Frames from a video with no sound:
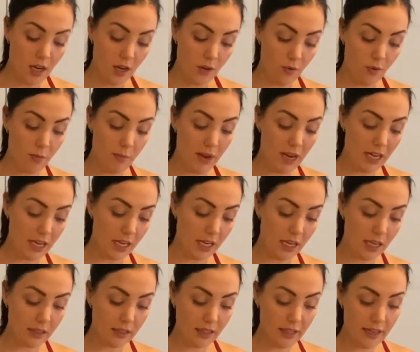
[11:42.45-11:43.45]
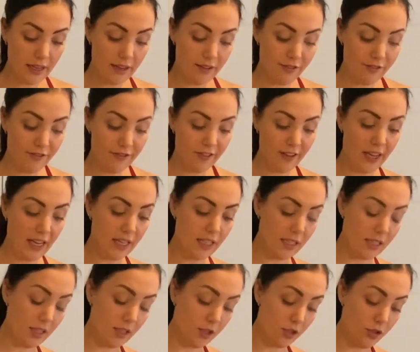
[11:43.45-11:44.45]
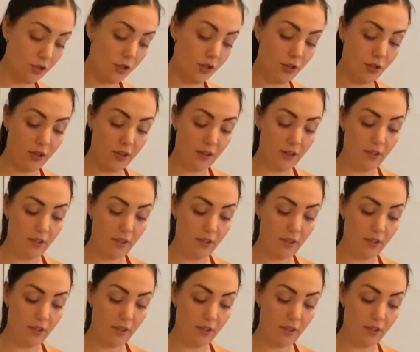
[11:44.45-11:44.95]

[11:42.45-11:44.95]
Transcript: remaining like fat to cook